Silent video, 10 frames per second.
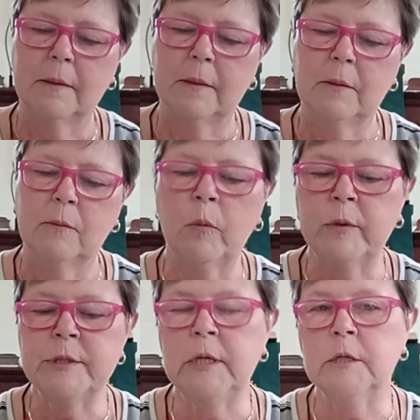When we
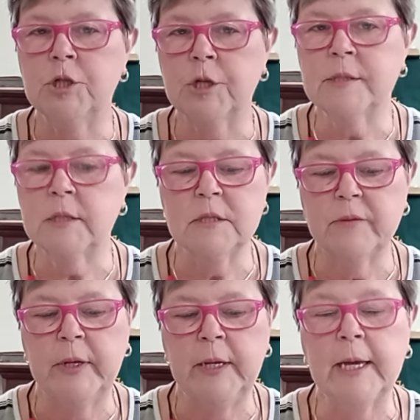see injustice of
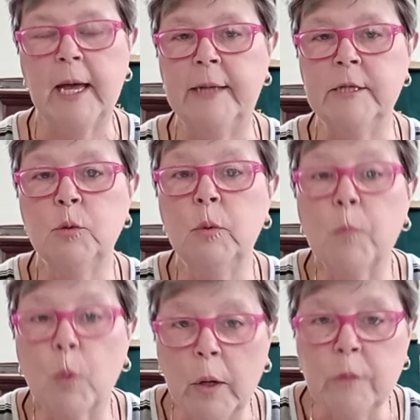any kind, do we
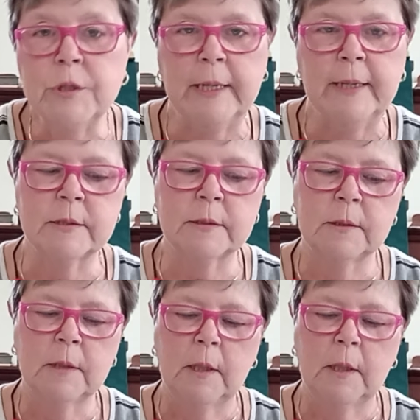protest?